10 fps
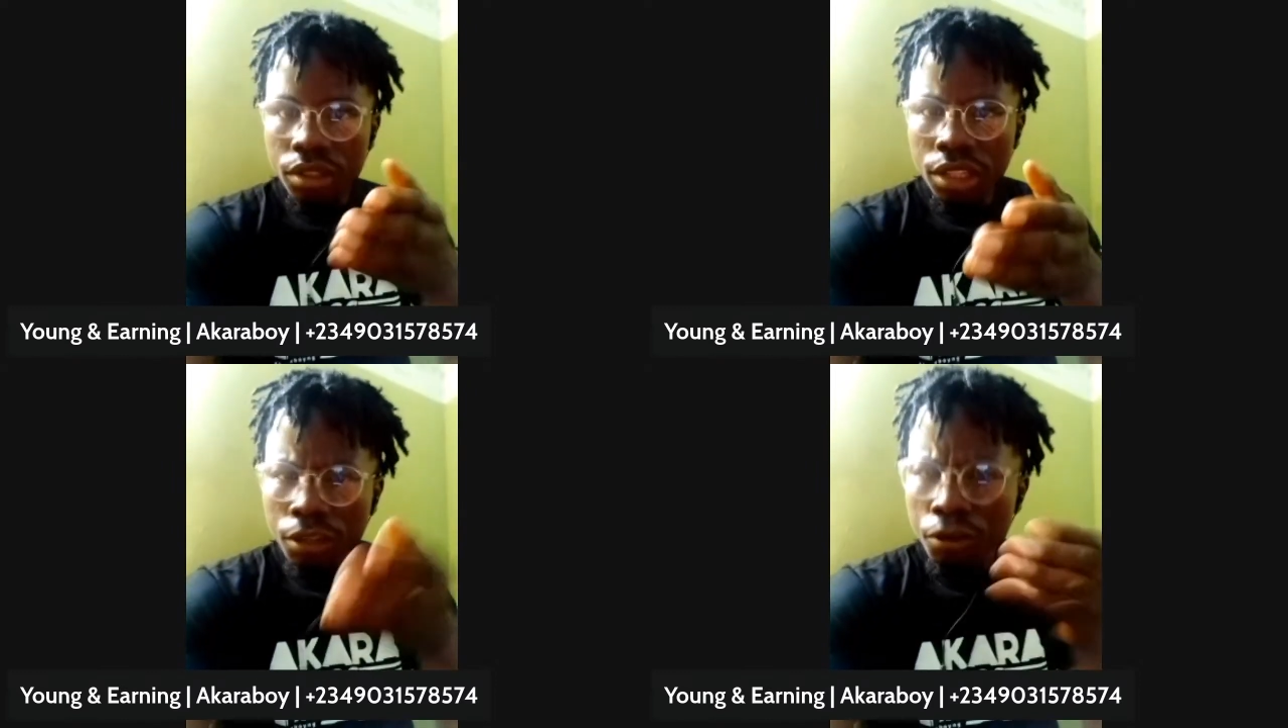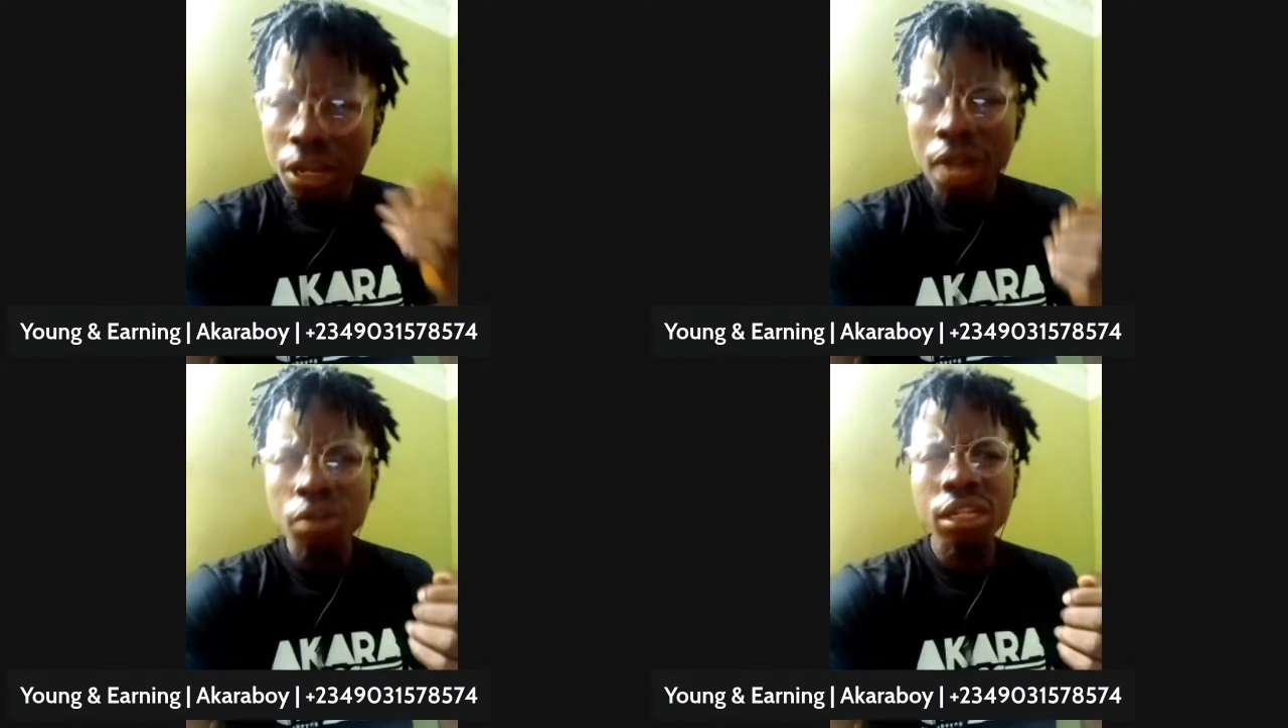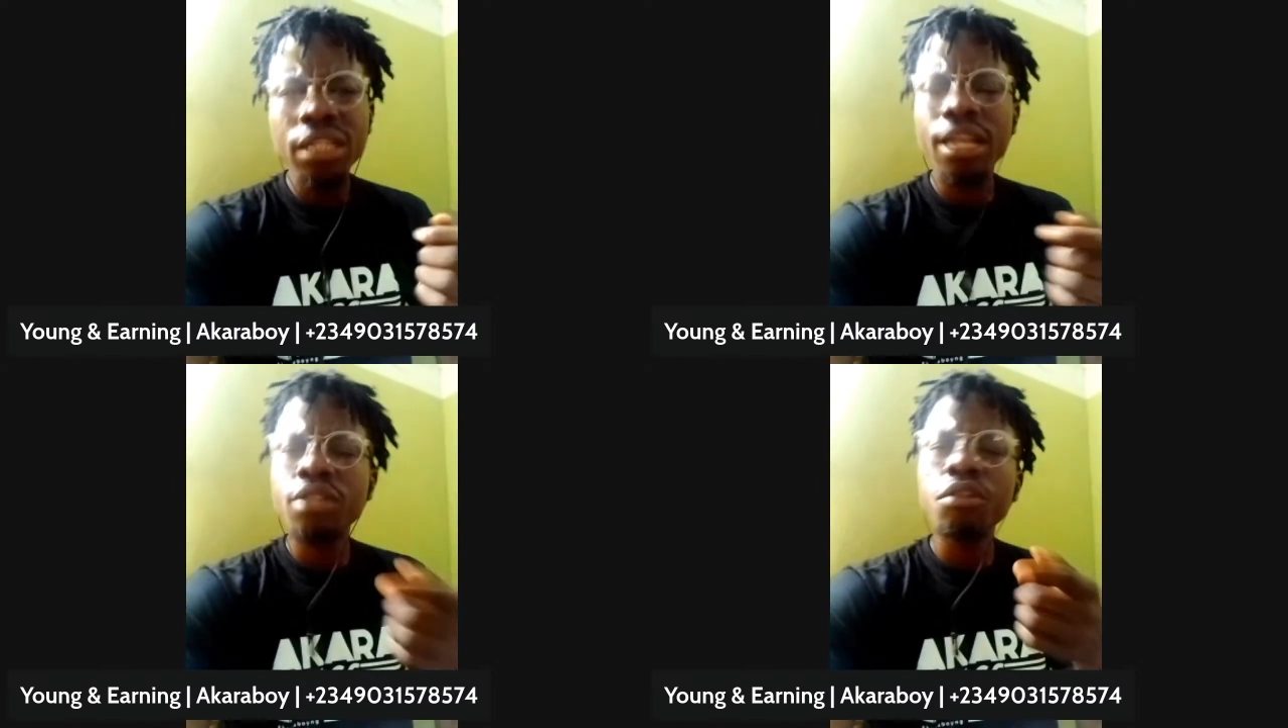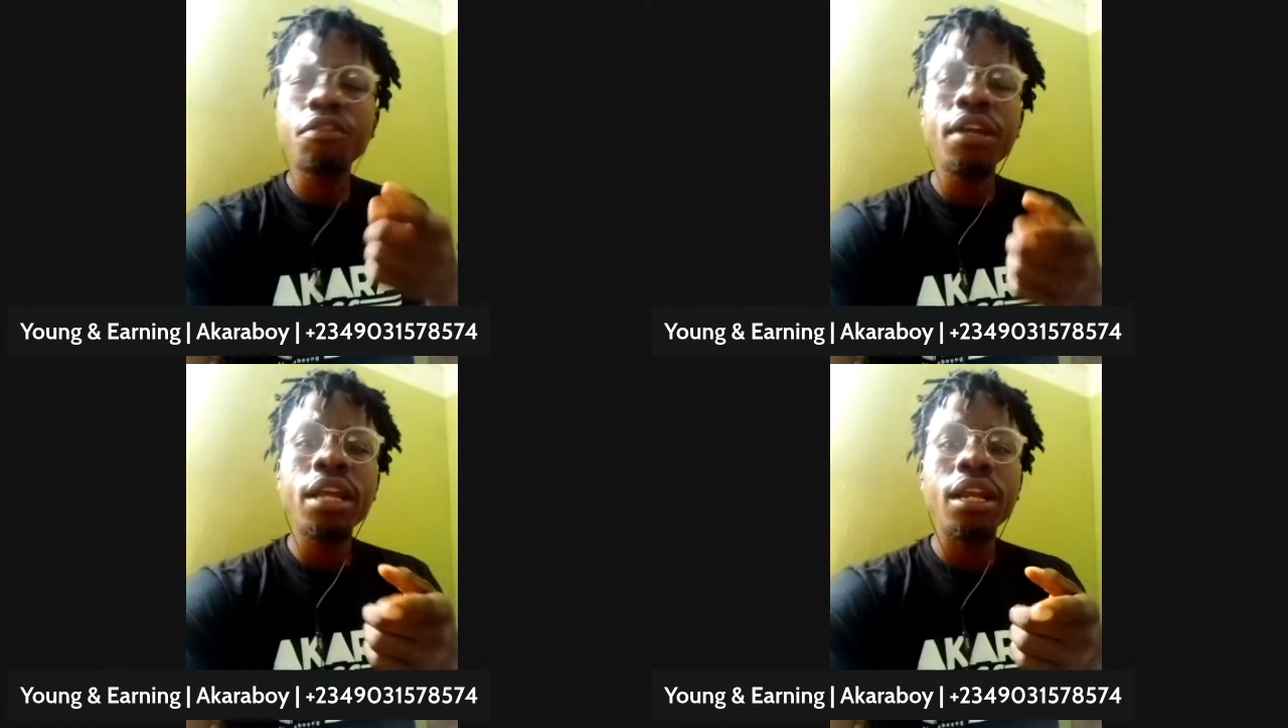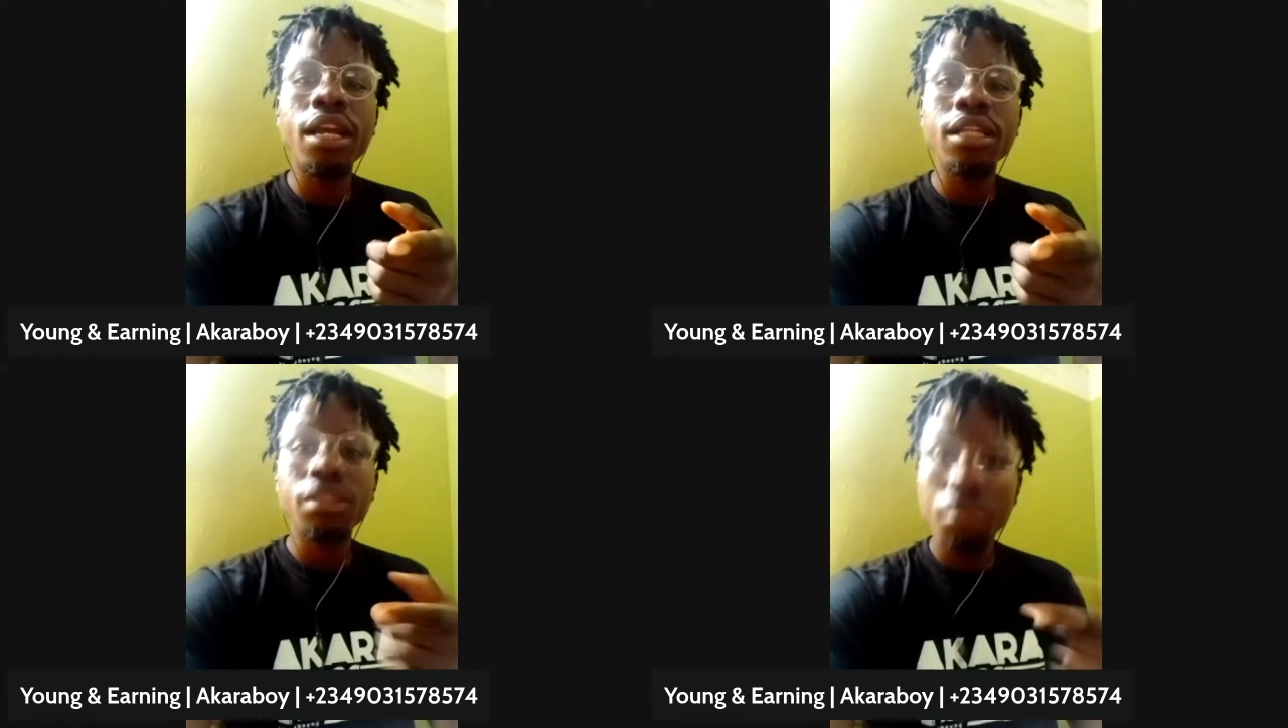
if you calculate that, you find out that